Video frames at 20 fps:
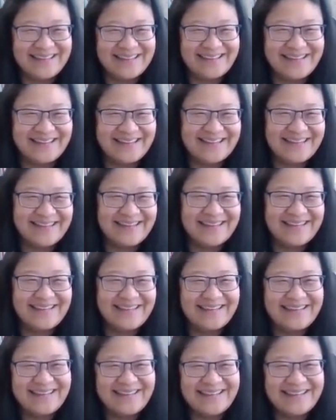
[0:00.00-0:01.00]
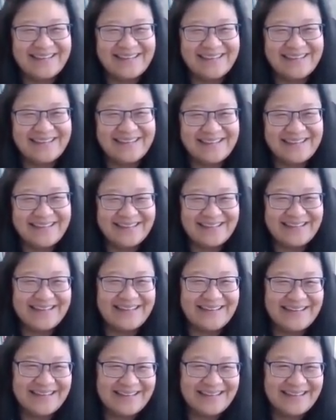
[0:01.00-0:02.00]

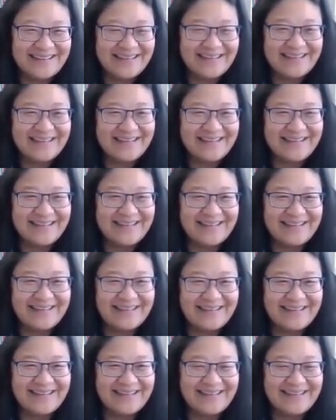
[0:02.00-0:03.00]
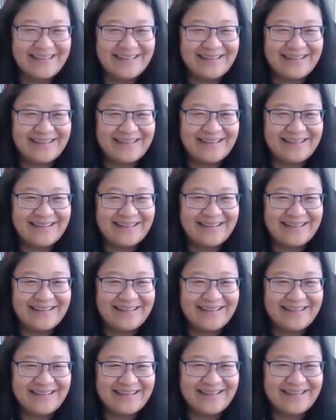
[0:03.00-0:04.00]

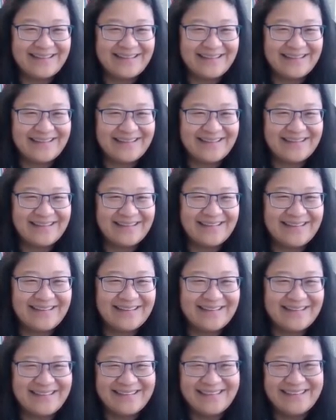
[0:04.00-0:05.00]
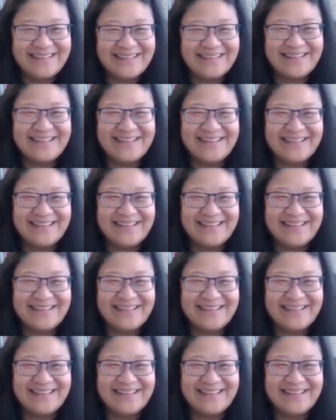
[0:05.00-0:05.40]
[no speech]